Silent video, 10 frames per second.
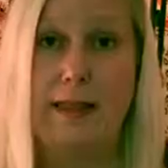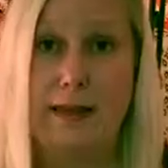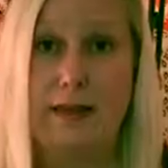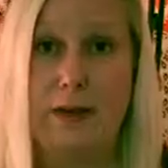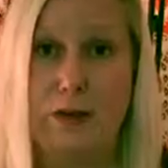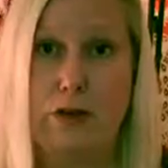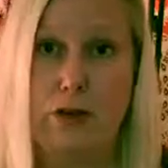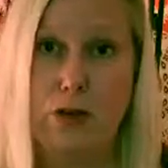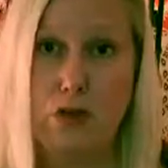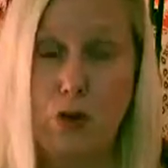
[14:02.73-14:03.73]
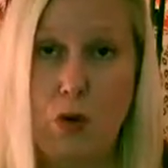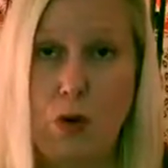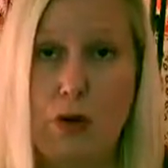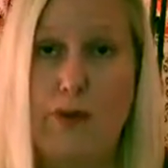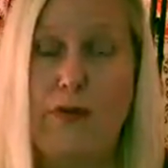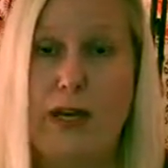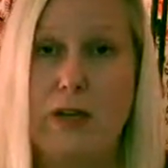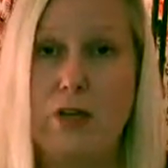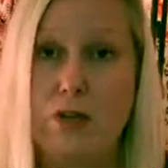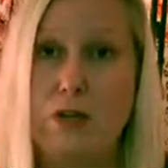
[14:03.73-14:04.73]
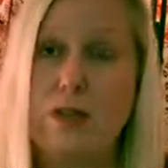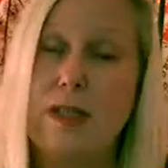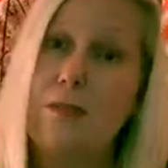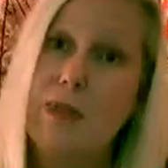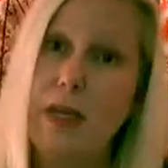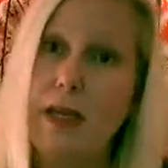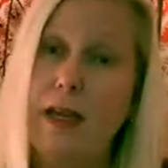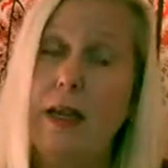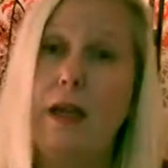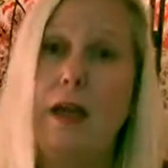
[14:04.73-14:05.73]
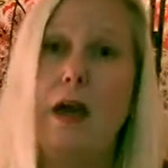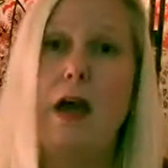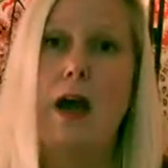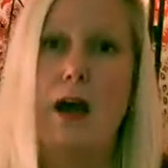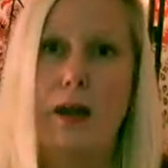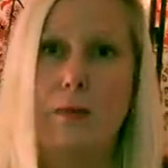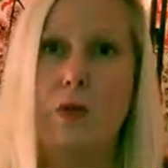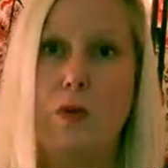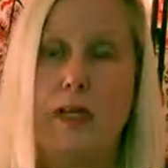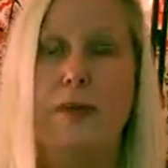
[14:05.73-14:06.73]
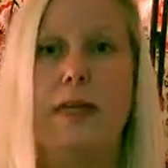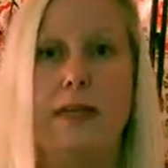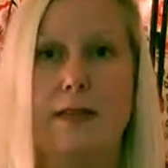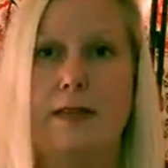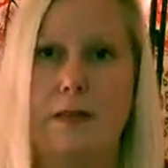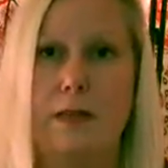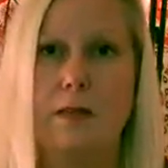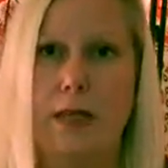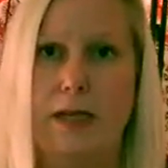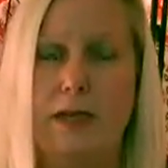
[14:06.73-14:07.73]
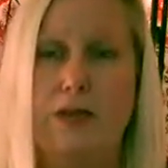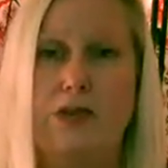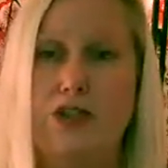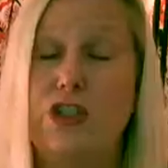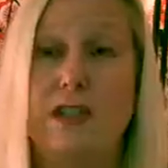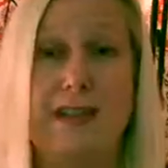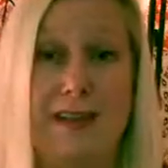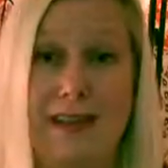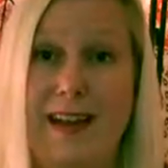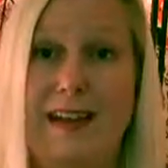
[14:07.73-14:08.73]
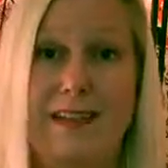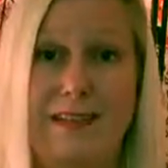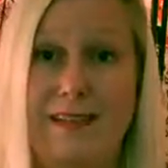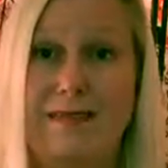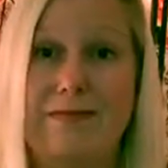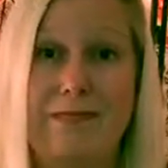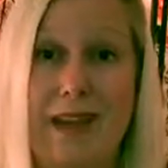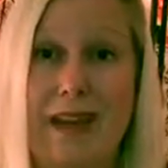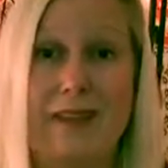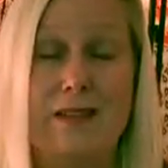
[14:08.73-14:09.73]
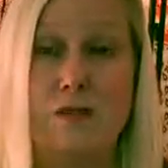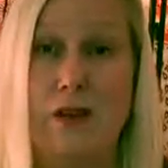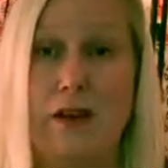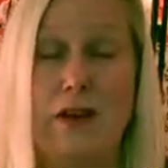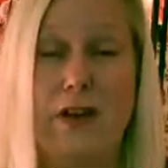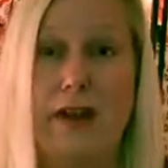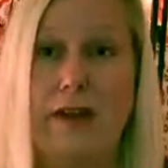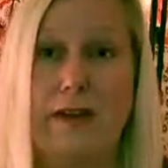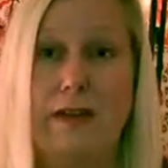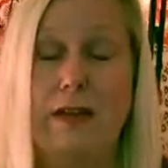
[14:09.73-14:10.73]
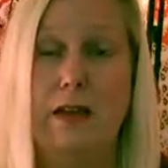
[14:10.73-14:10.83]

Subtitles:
this under control, if I don't do something, I'm going to be insulin dependent. And she said, yes, that is where you're headed.